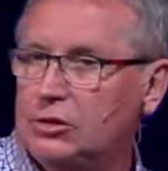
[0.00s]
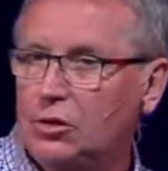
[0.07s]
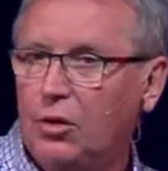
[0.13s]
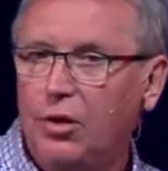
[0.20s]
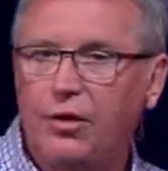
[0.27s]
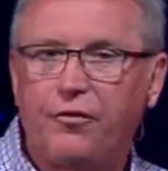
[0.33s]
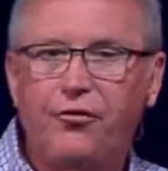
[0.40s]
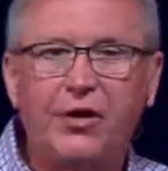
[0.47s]

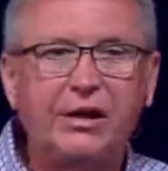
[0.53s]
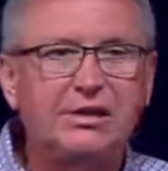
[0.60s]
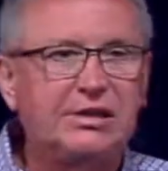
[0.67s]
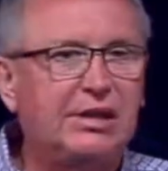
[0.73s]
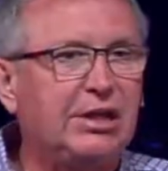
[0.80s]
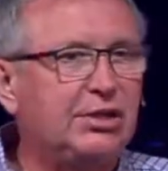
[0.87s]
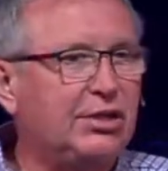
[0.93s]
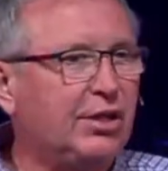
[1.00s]
Or a friend
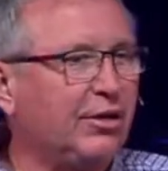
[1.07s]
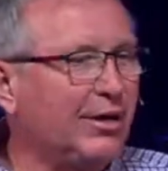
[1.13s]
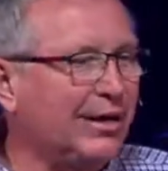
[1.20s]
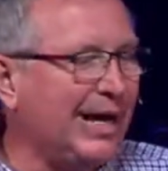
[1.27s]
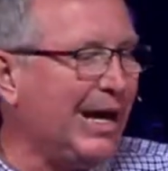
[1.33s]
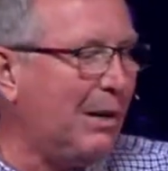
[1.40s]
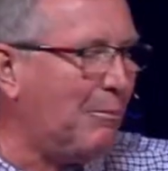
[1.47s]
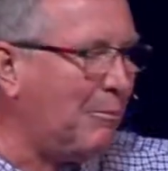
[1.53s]
says to you,
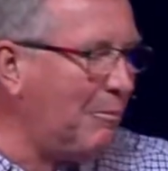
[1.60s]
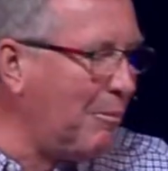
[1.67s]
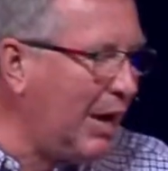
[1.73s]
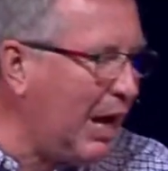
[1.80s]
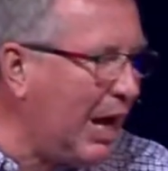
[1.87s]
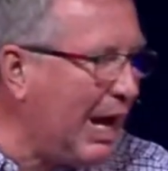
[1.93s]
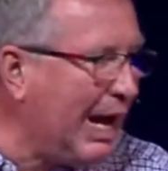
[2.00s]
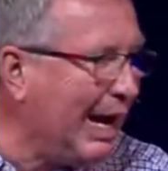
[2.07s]
come
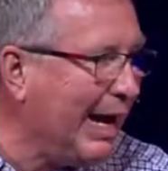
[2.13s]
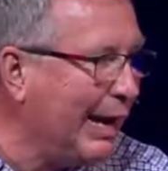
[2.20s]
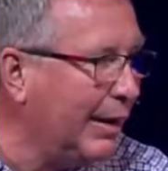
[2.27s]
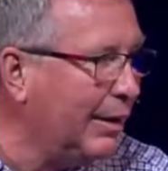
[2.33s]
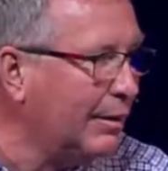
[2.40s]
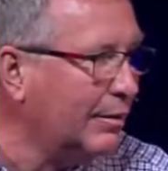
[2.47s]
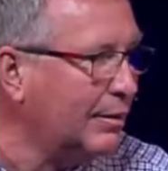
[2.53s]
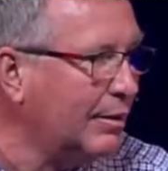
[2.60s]
on.